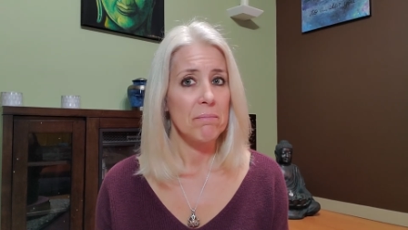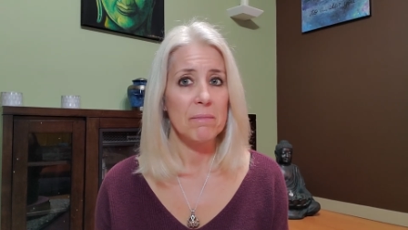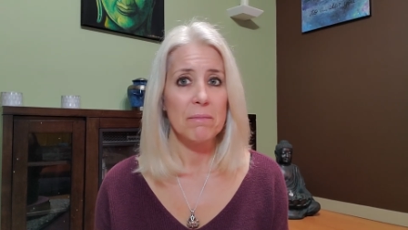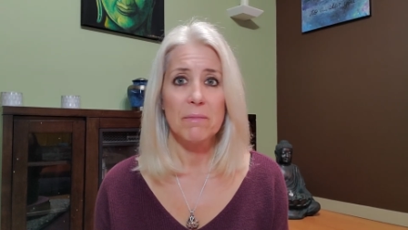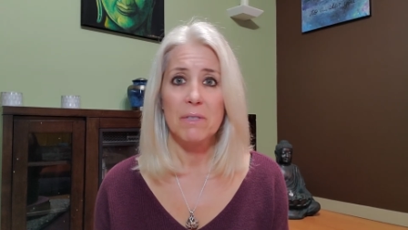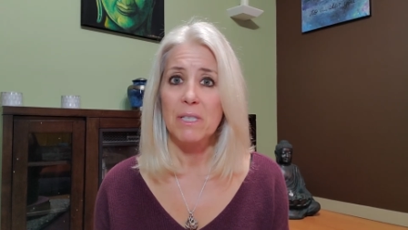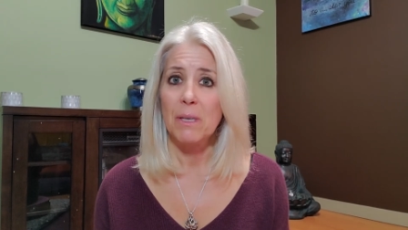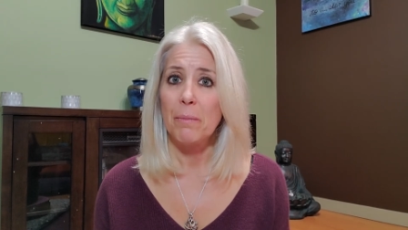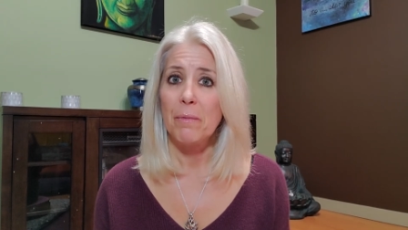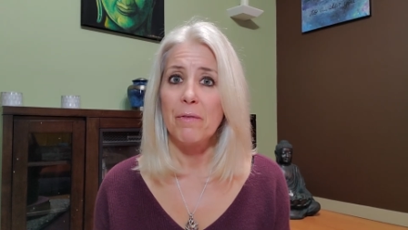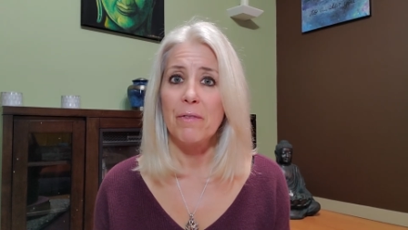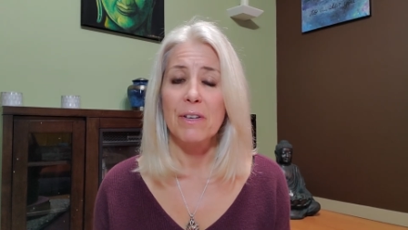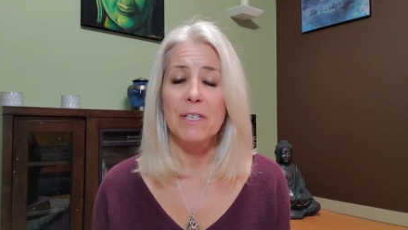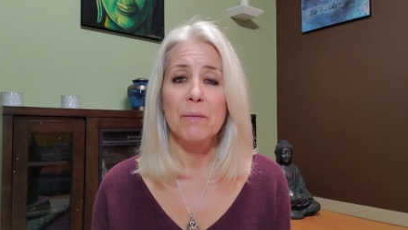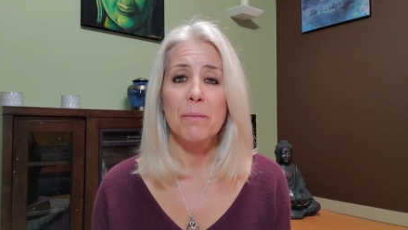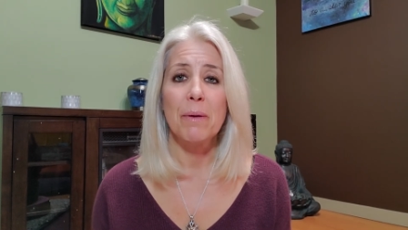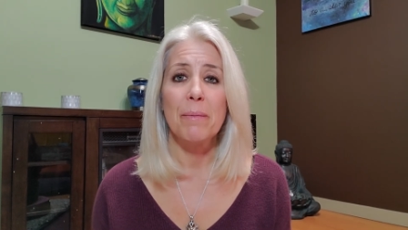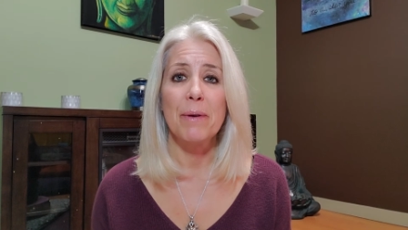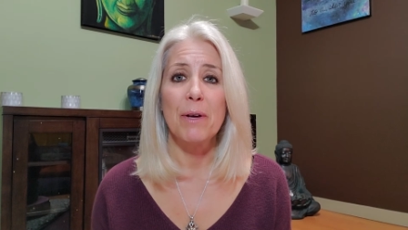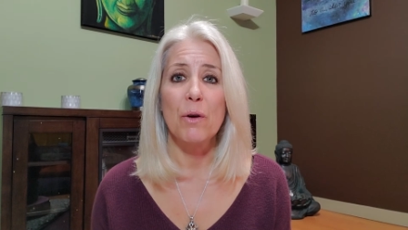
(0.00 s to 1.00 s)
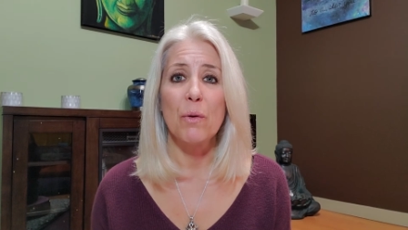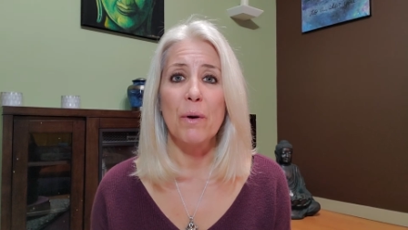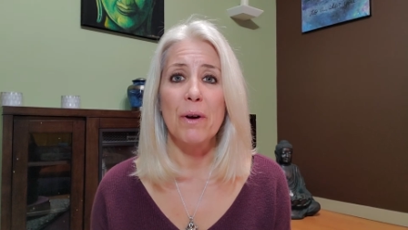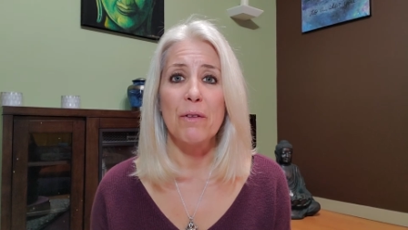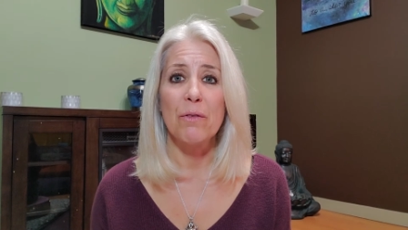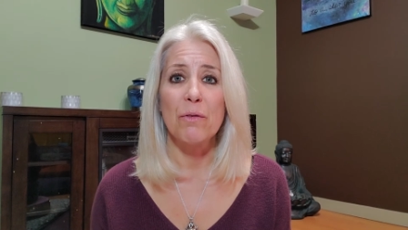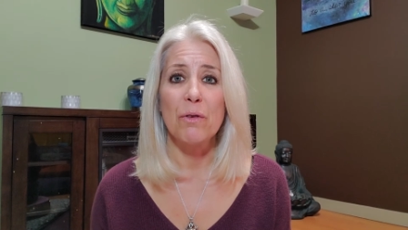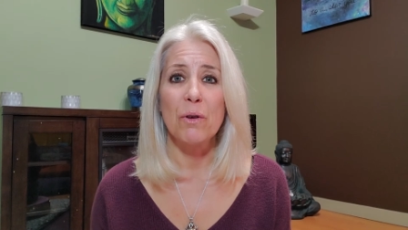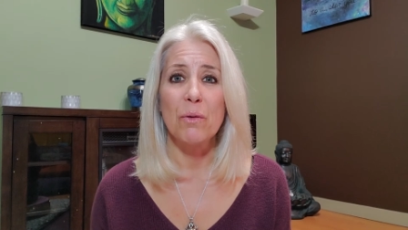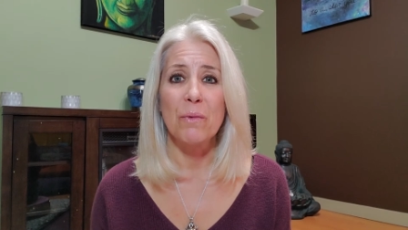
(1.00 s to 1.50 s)
some of us may be going
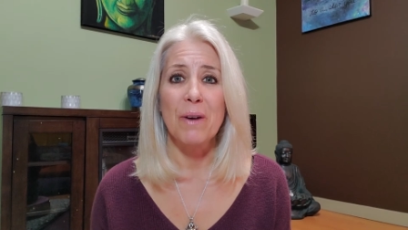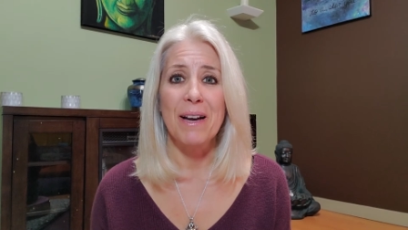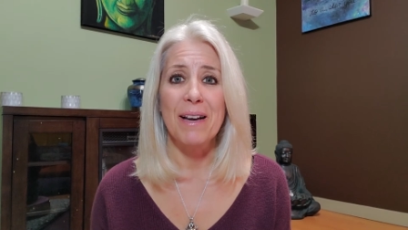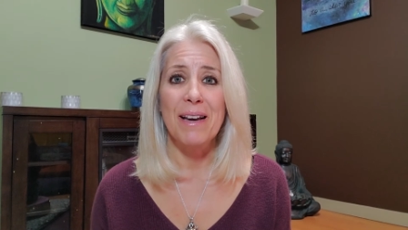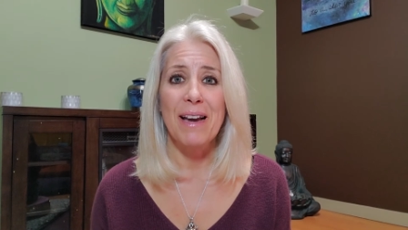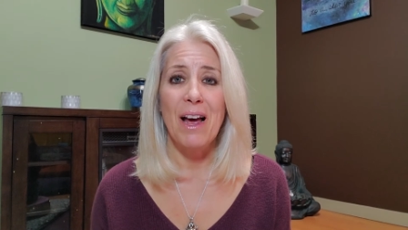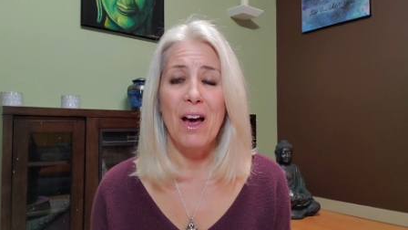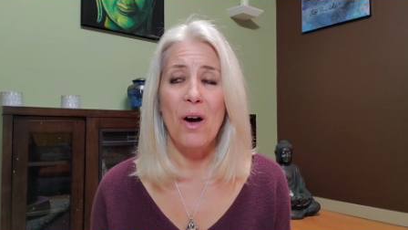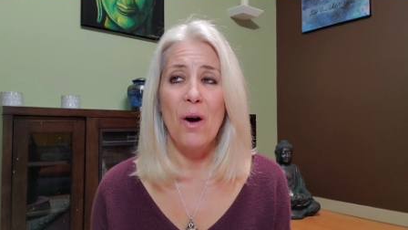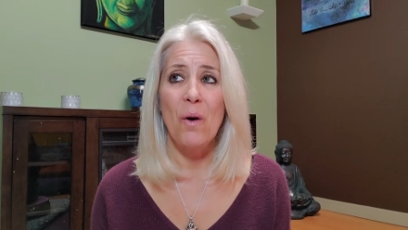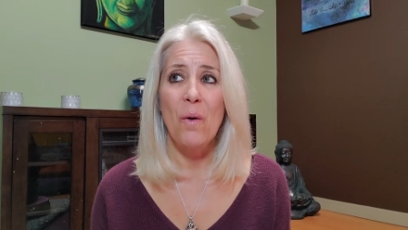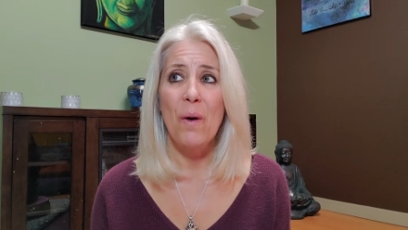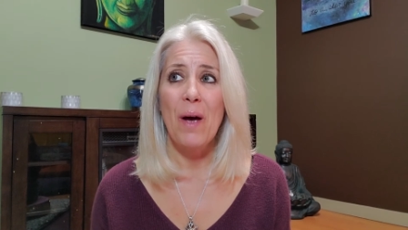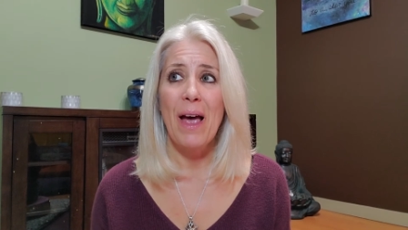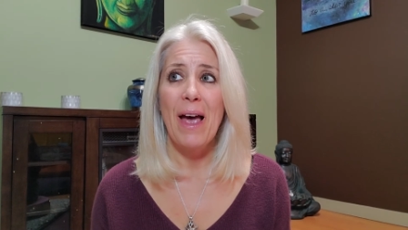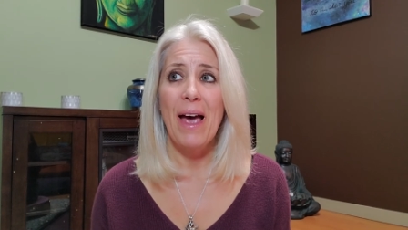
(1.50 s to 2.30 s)
through it right now